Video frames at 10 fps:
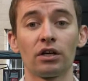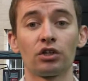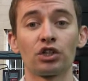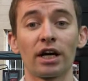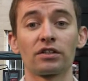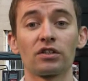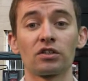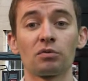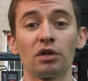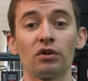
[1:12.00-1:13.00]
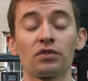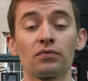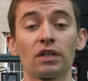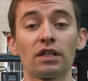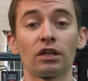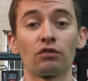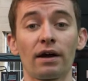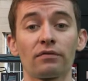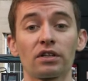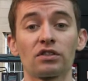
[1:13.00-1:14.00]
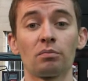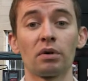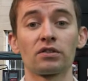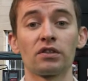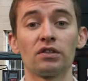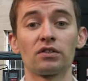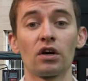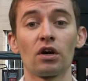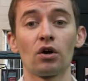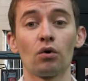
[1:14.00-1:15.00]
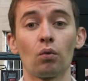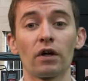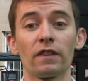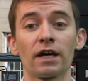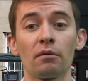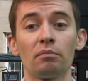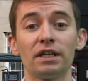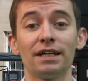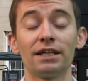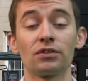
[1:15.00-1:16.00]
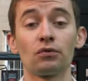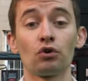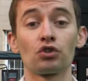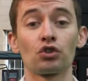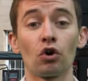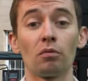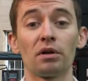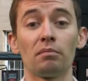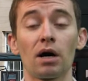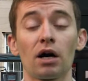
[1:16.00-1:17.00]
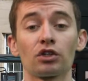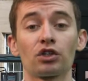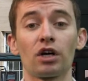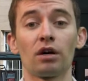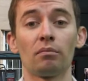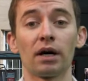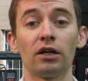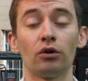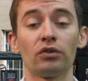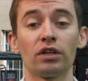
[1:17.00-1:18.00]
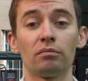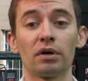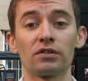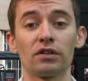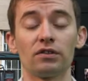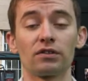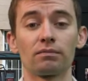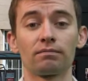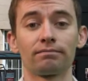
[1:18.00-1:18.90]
Shanks' experience fitting graphics to buses won the company its first job in March by Lothian Buses.